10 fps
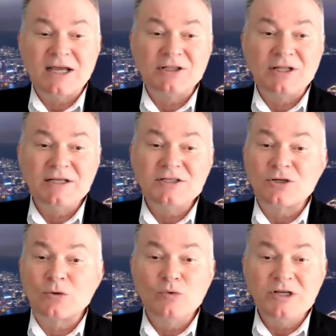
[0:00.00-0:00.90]
online,
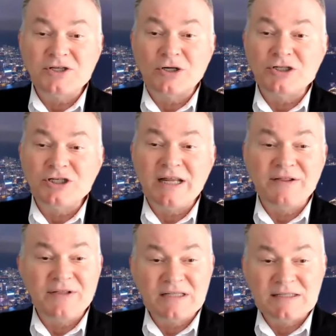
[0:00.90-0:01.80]
so research it
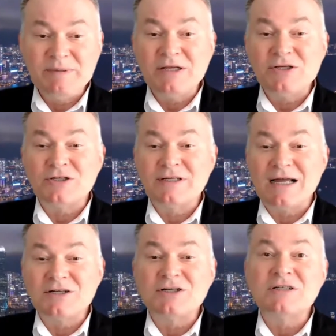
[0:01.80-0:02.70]
and then speak to your
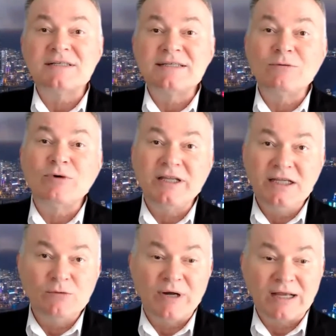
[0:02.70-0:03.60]
doctor to see what
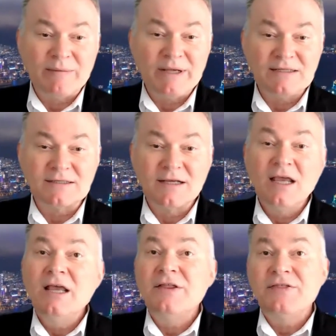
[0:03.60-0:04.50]
he recommends.
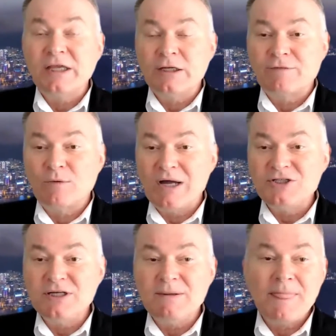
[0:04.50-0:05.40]
Thank you for
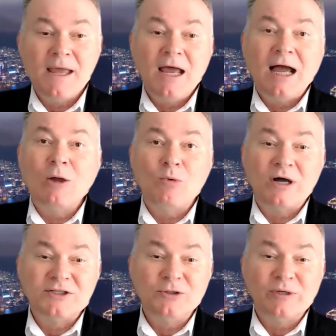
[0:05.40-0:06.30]
watching. I
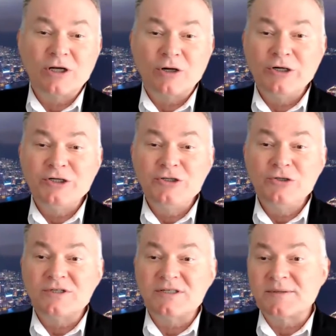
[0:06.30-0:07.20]
want to encourage you
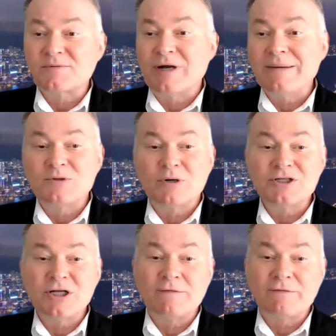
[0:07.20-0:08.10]
to subscribe to our
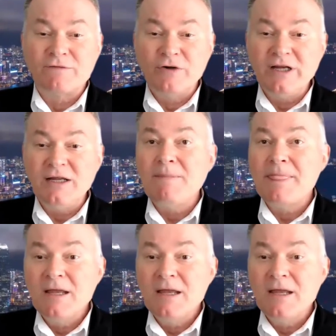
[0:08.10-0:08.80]
channel for free.